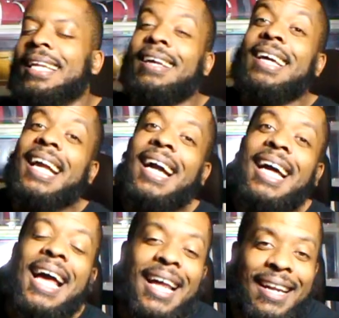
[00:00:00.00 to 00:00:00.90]
in there and
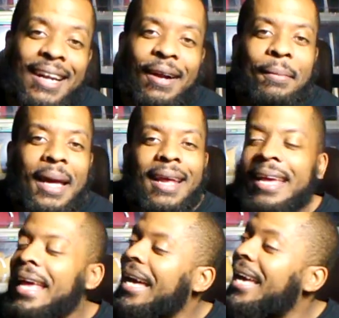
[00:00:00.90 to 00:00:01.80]
got out of there,
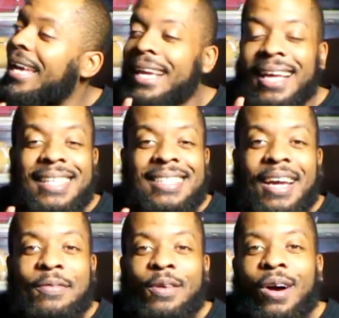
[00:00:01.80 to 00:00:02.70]
man. I ain't got
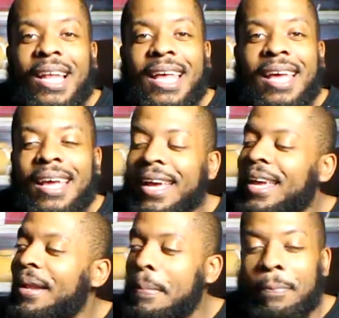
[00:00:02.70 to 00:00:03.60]
time for all that
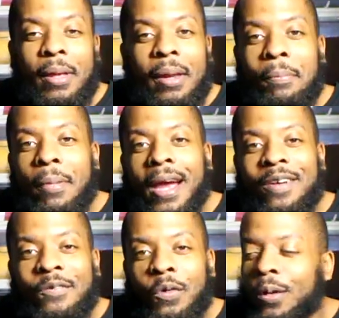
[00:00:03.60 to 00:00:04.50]
bidding back
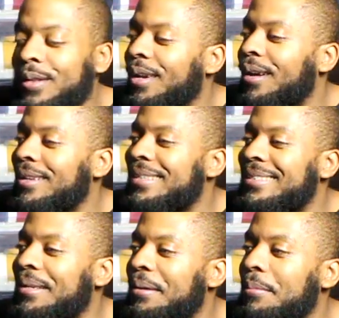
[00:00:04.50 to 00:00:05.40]
and forth and all that
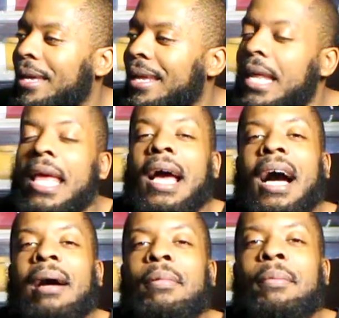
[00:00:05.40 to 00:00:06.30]
stuff, man.
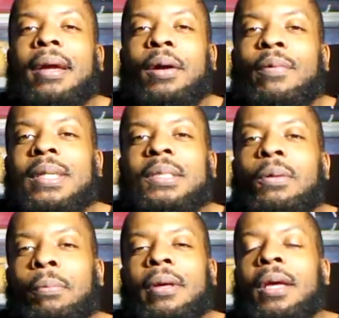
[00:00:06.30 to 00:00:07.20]
I'm gonna make a
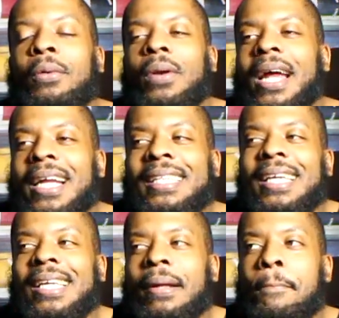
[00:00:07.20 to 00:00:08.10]
reasonable bid when I
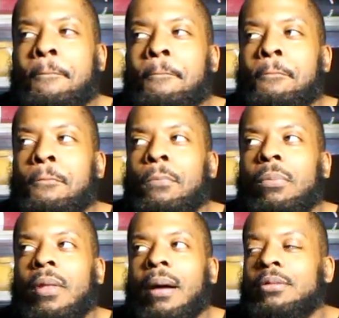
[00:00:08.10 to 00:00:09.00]
think
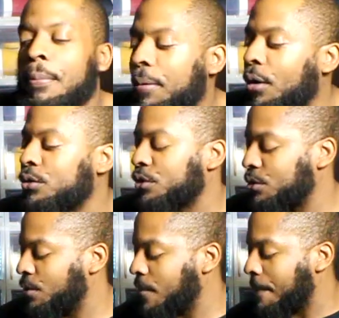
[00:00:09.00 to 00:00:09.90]
I'm supposed
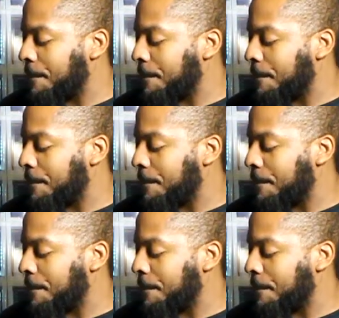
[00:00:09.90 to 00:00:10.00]
to.